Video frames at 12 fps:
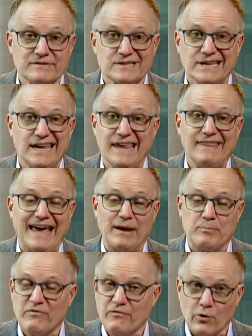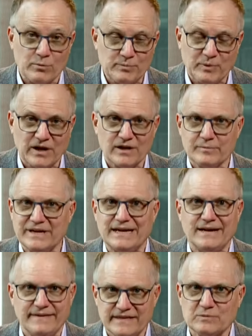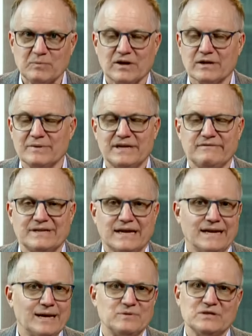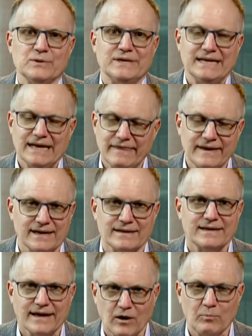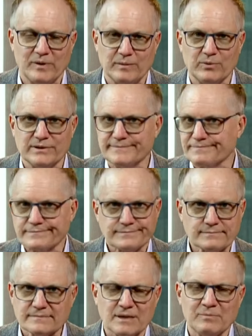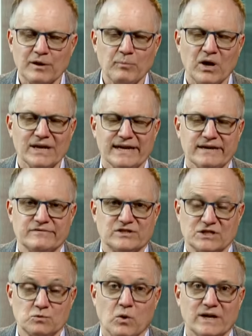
in that former parliament and in this parliament have done absolutely nothing to help people. Pierre Poilievre just wants